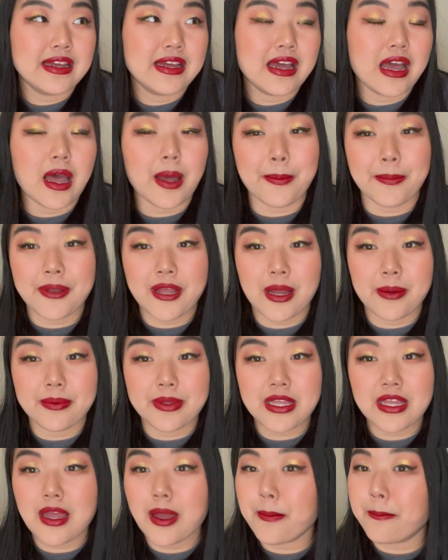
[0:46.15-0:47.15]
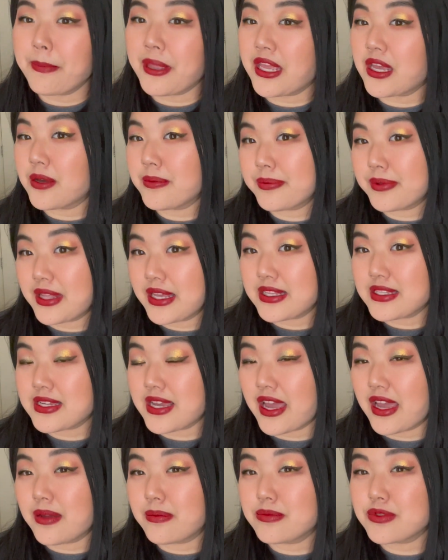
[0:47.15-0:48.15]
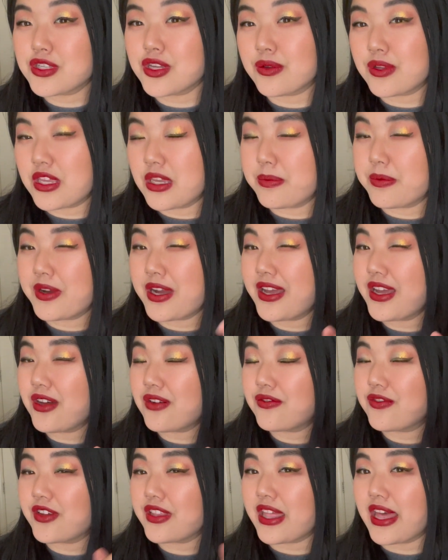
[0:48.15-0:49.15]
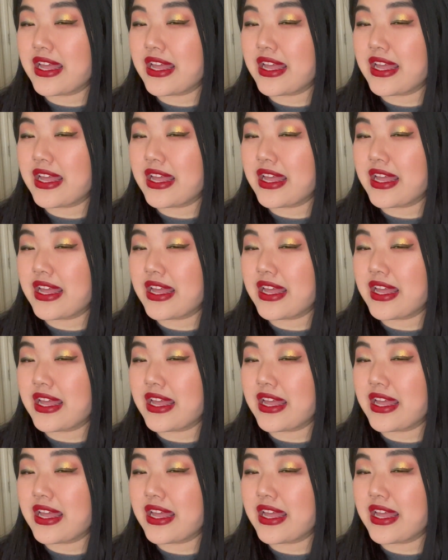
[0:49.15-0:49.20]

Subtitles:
upcoming makeup playtime, so keep your eye out for that.